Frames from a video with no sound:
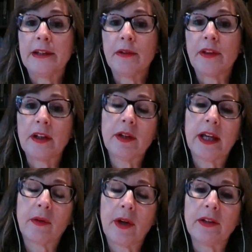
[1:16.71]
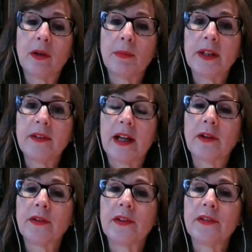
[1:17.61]
and you think, okay, great, nobody
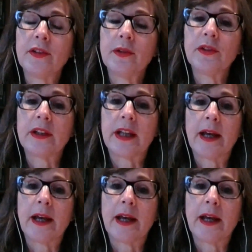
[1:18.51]
else is using